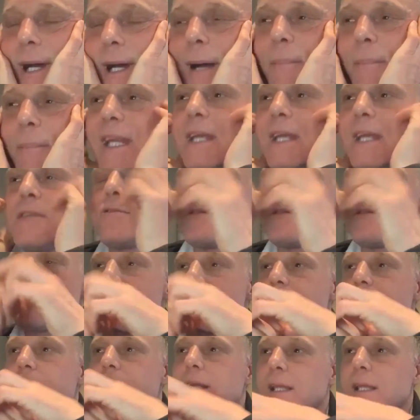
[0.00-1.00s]

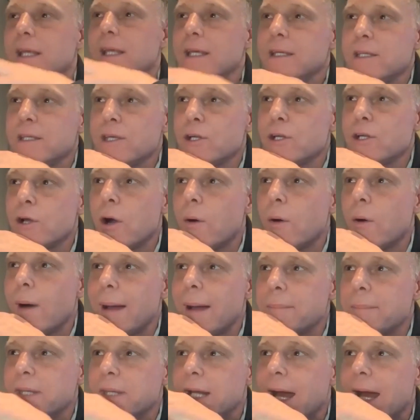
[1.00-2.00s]
interestingly, you know, I
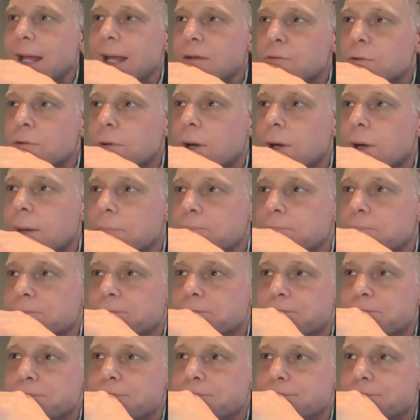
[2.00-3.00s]
mean, I grew up
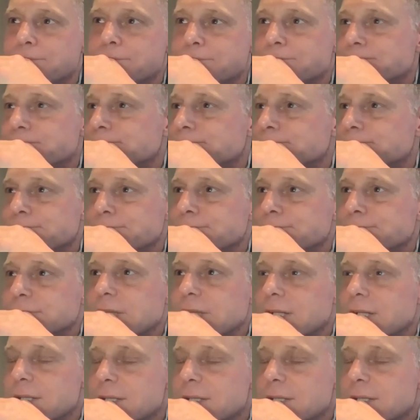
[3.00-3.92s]
in the